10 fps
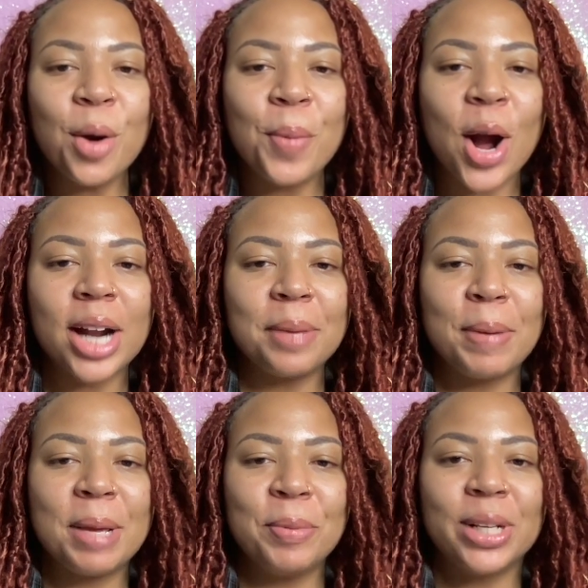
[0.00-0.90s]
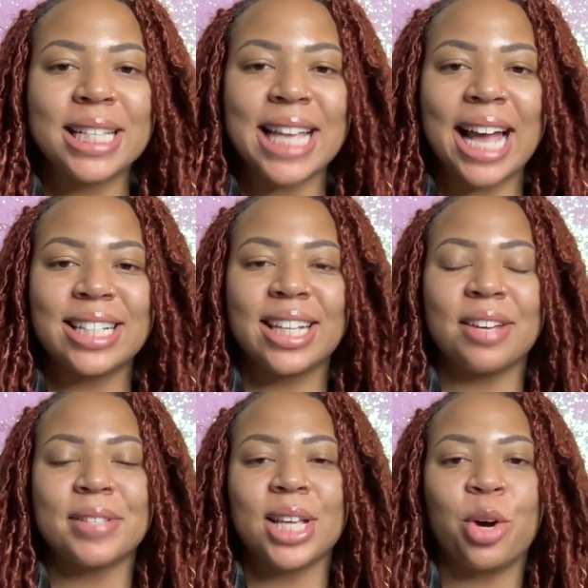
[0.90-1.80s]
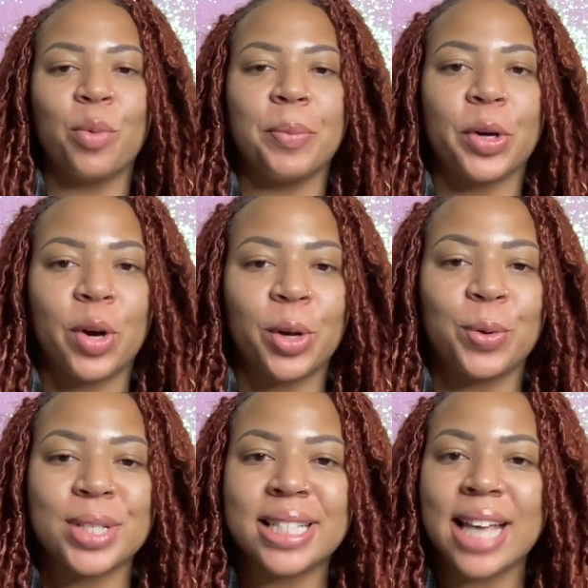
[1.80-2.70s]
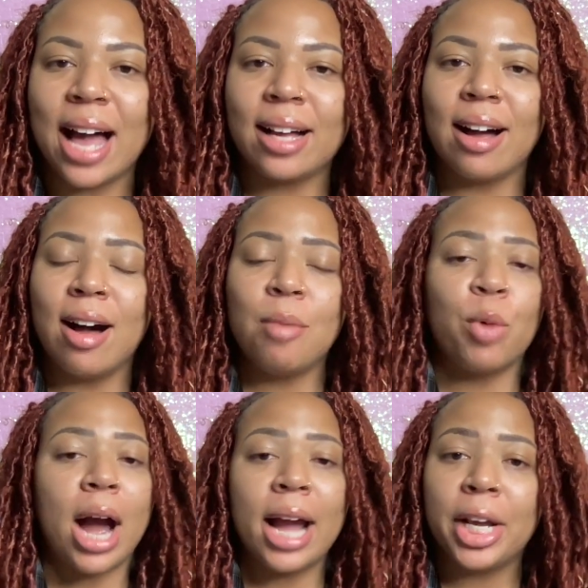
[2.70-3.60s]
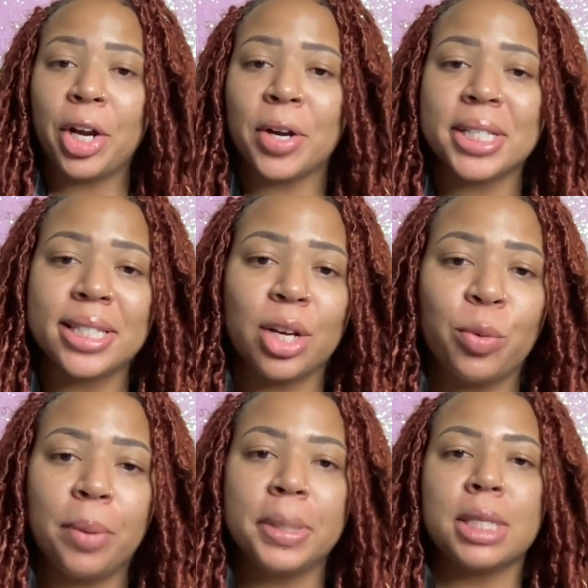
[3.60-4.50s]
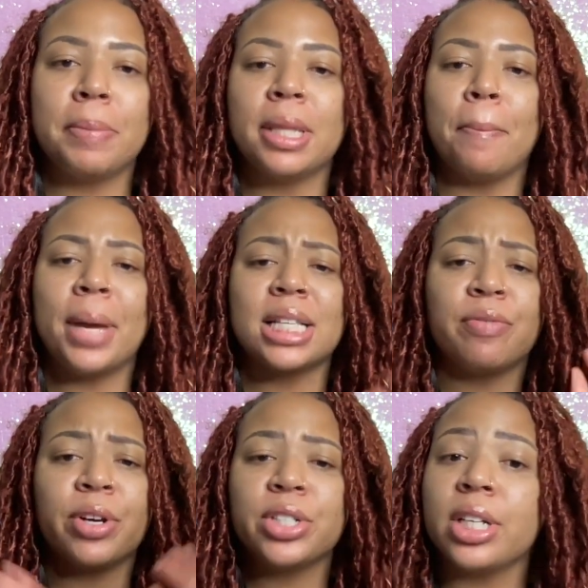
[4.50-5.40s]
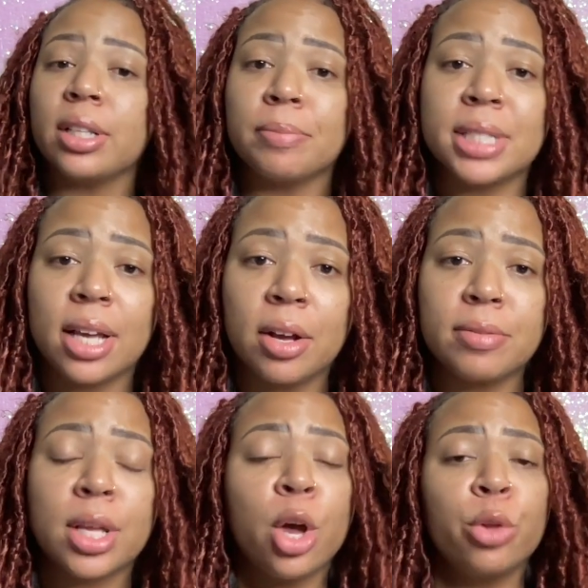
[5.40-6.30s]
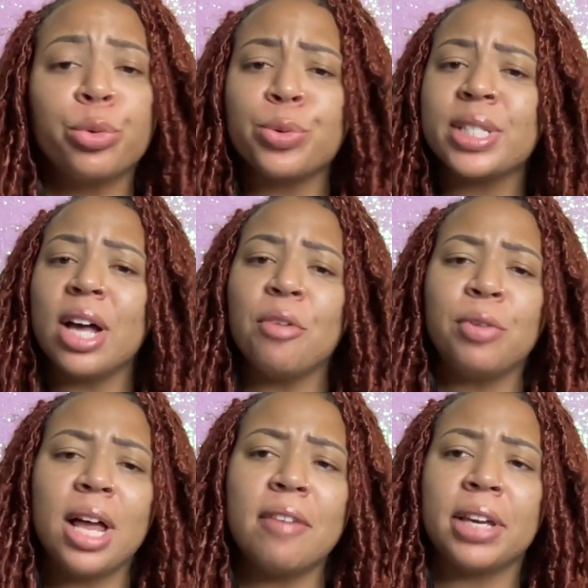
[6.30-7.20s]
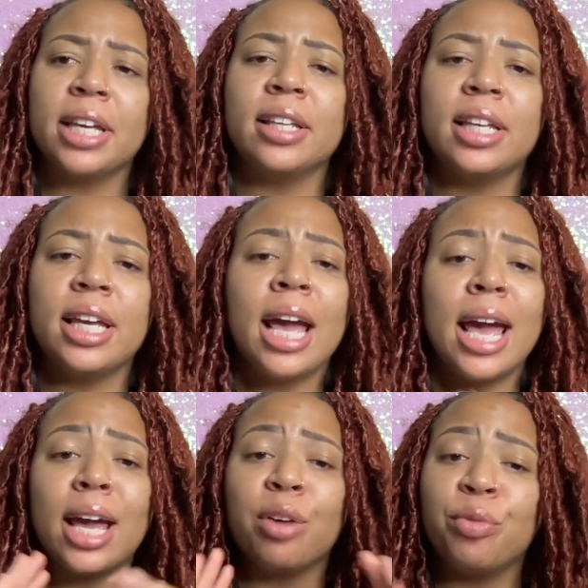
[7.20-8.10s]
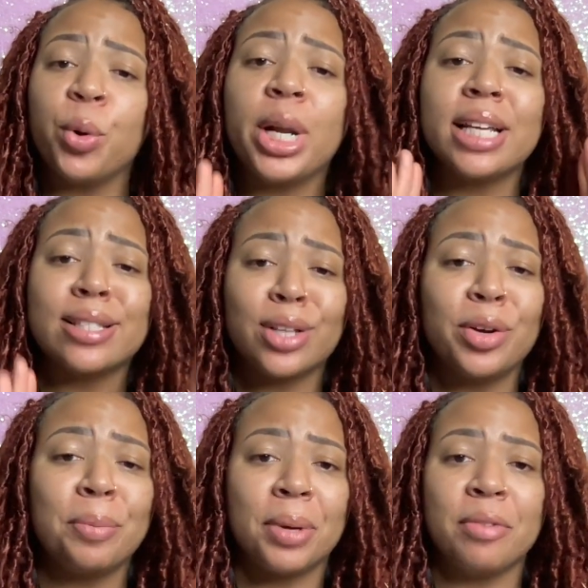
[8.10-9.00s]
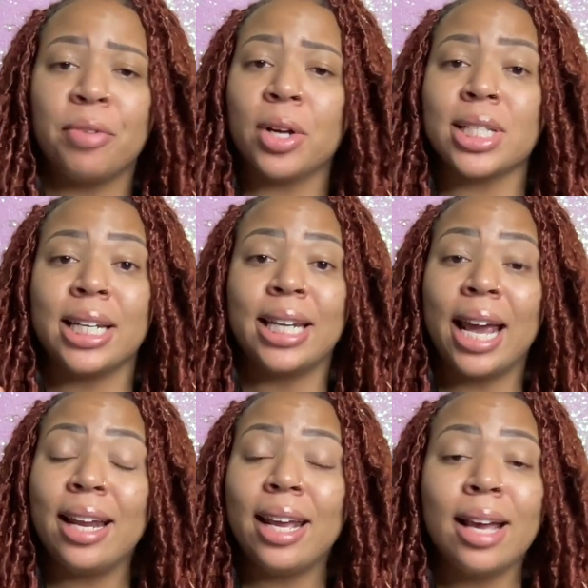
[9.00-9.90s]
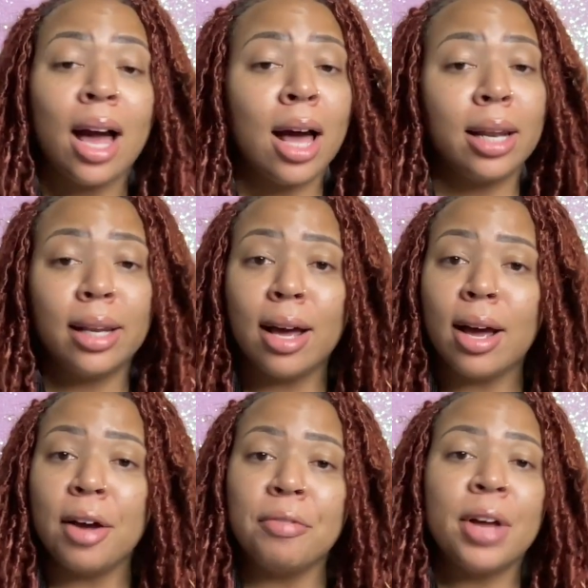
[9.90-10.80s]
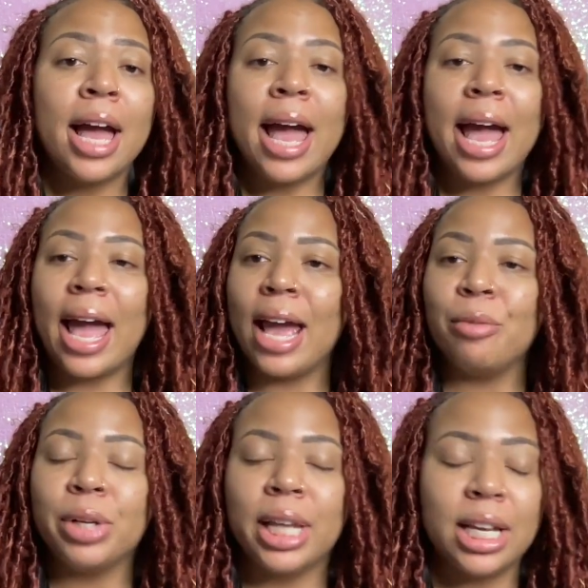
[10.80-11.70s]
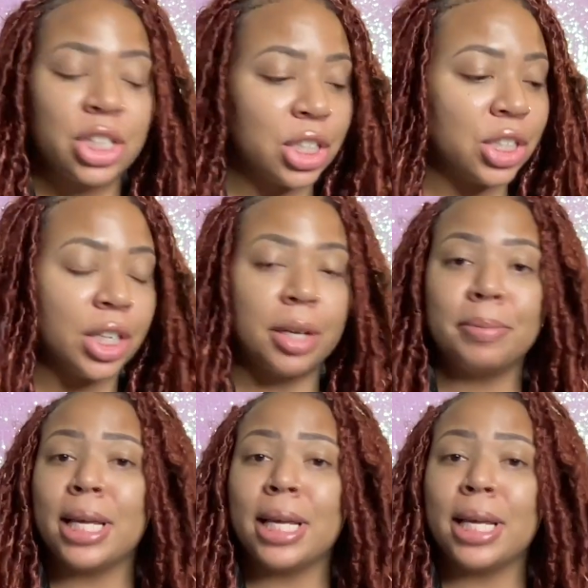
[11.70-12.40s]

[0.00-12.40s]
party people, it's Ashley of SingleWomanChronicles.com, where I encourage single women to be the best version of themselves through self-love, healing, and avoiding certain pitfalls in dating, love, and relationships.